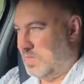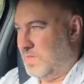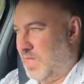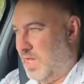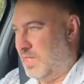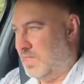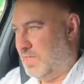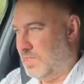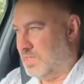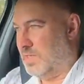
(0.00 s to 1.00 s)

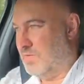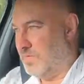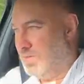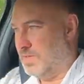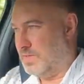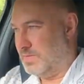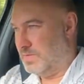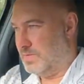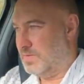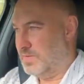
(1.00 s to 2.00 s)
Handling's lovely.
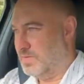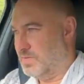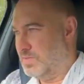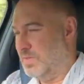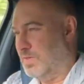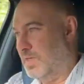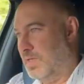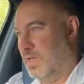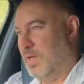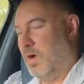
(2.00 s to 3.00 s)
Let's turn it in.
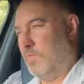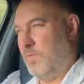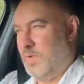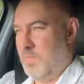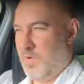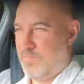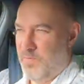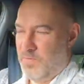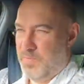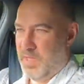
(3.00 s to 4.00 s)
I thought it might
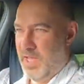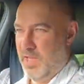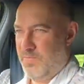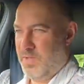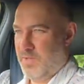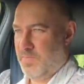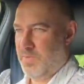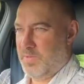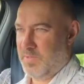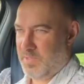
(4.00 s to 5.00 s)
feel a bit heavier, but
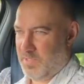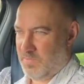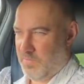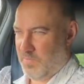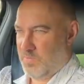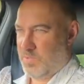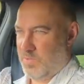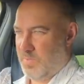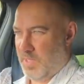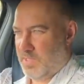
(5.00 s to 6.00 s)
it doesn't feel
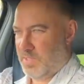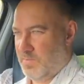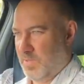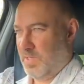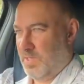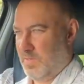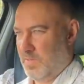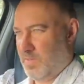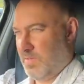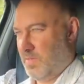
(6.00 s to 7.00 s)
too bad to me.
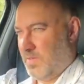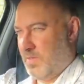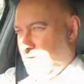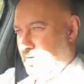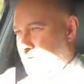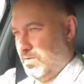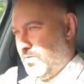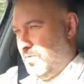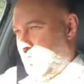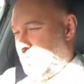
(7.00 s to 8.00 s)

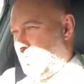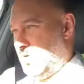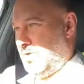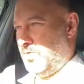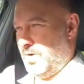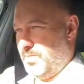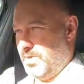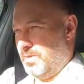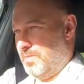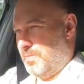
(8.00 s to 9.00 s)
It feels pretty rapid.
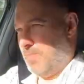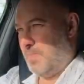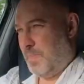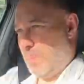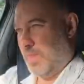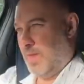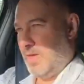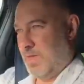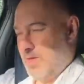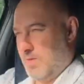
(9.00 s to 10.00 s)

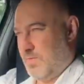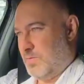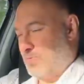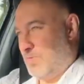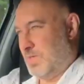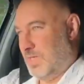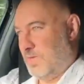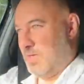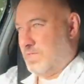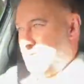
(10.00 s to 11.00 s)
It feels really
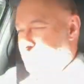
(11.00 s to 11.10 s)
nice.